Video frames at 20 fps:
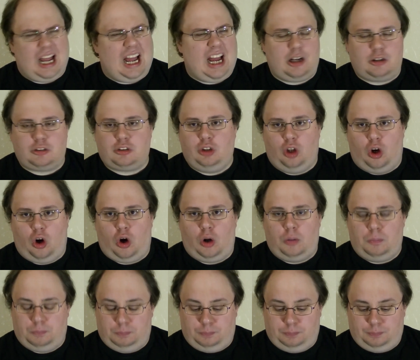
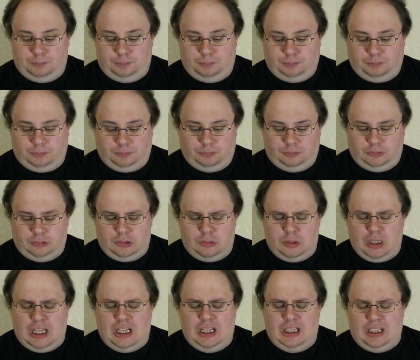Outlaw.
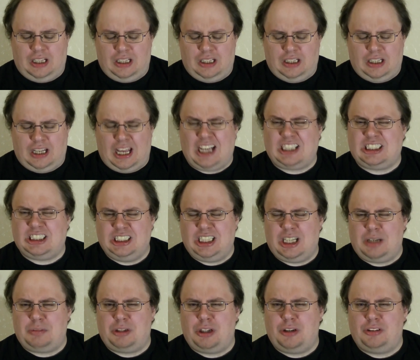Well,
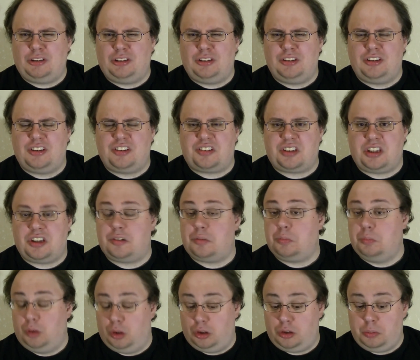actually I'm going to
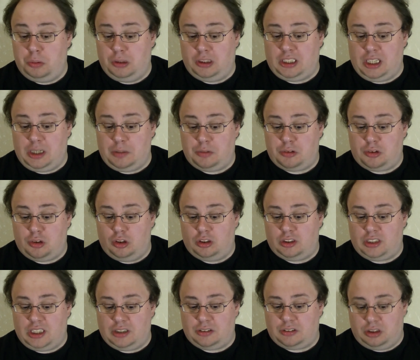discuss multiple games
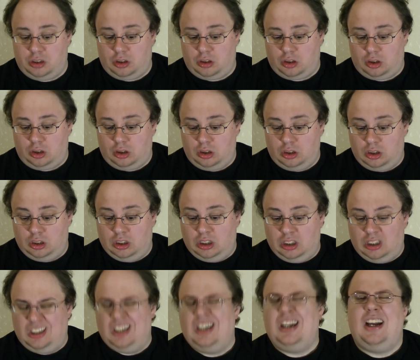called Outlaw,
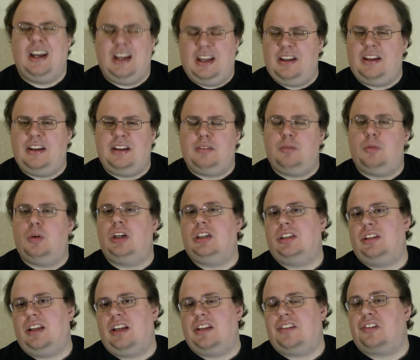and
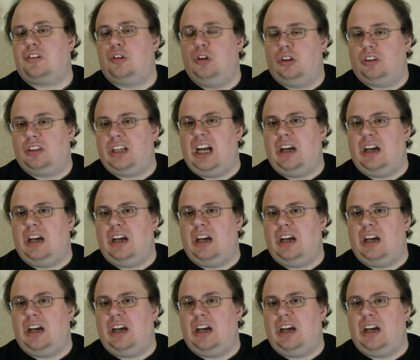one that's called